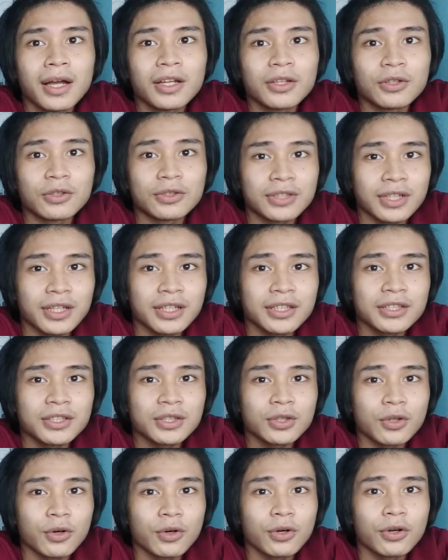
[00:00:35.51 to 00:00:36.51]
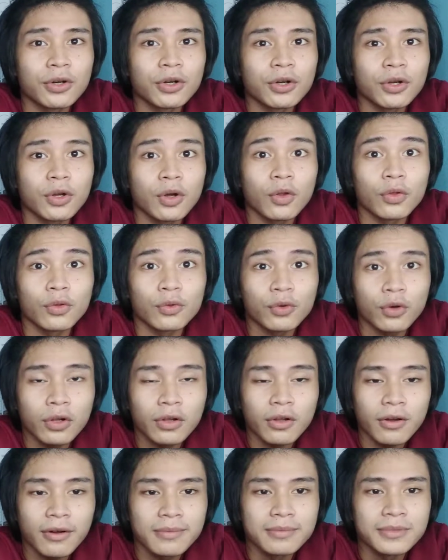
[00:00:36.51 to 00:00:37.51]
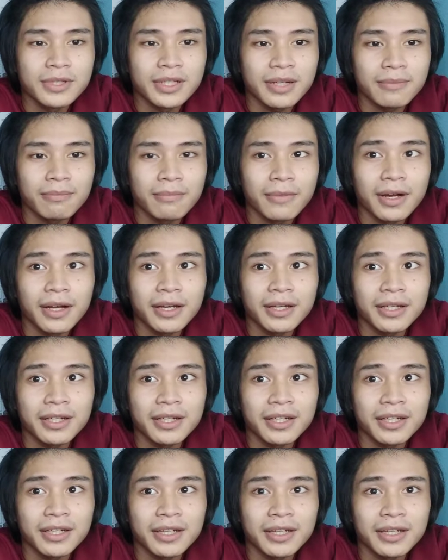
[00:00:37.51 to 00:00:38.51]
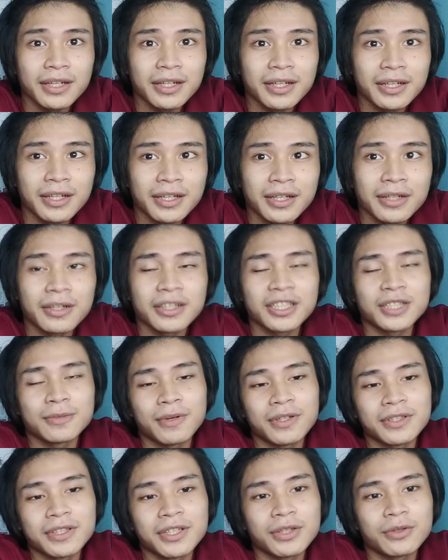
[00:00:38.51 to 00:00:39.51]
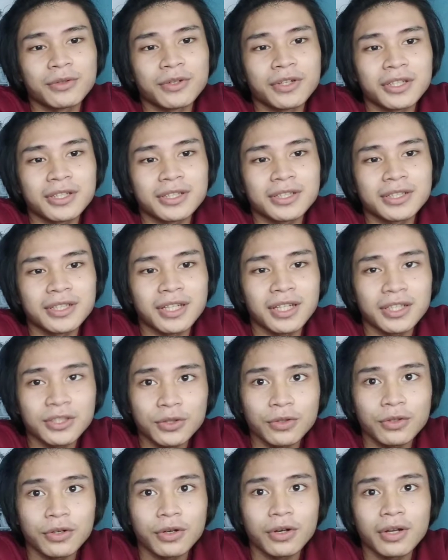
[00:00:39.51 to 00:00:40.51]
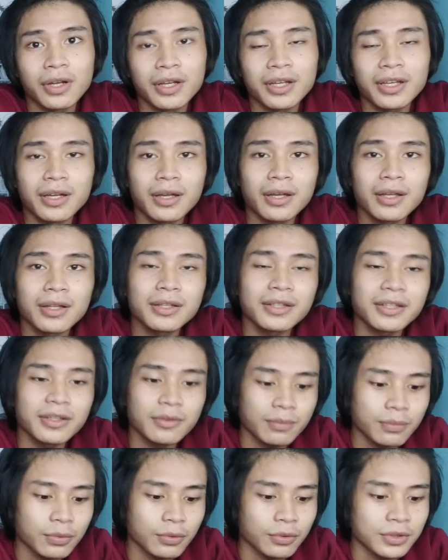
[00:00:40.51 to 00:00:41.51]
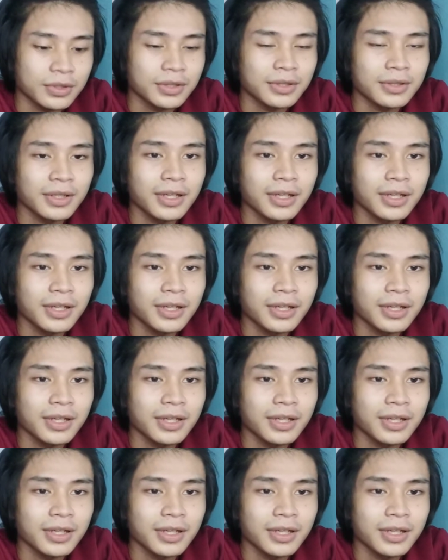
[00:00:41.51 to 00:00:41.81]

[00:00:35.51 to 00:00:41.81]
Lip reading: to sense or control object by responding to its sensor and inputs.